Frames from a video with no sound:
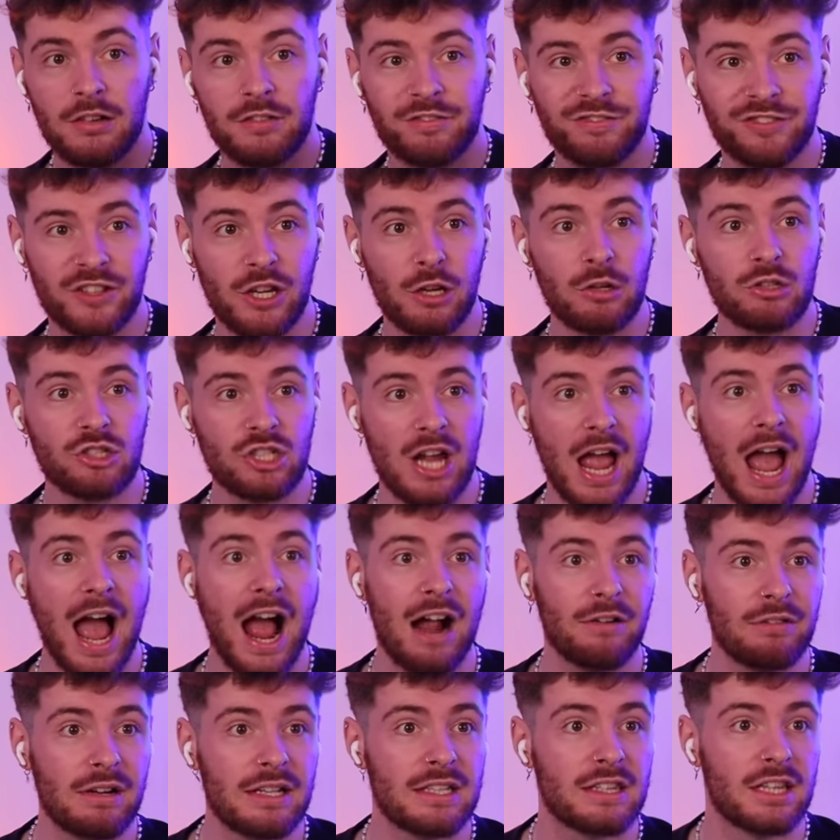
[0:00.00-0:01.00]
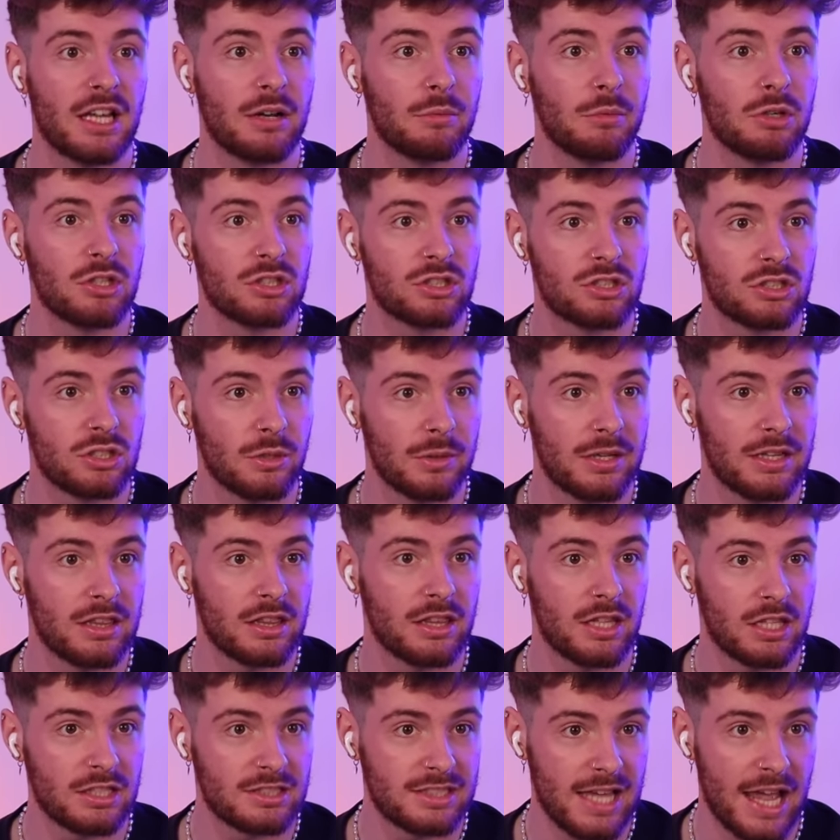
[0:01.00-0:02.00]
future Harry that was
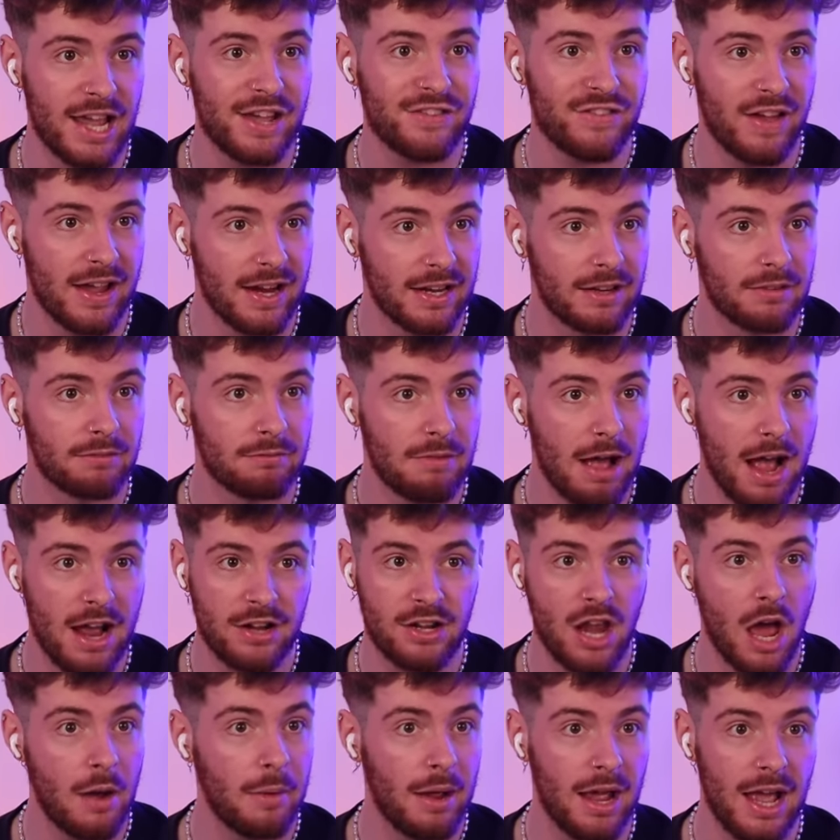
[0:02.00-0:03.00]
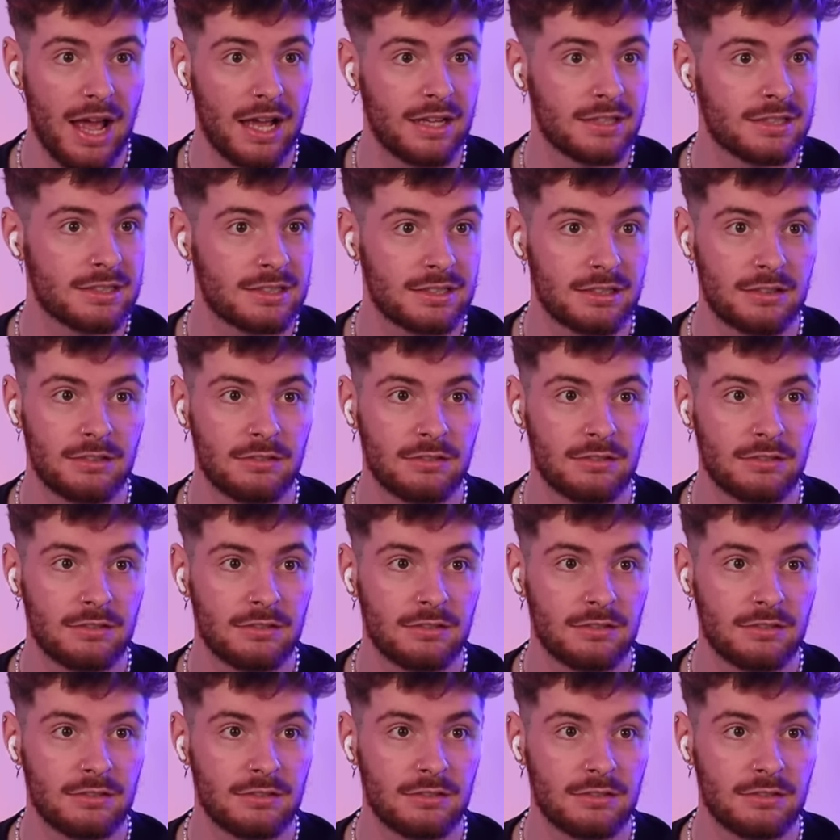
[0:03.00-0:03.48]
doing the saving. I know it is.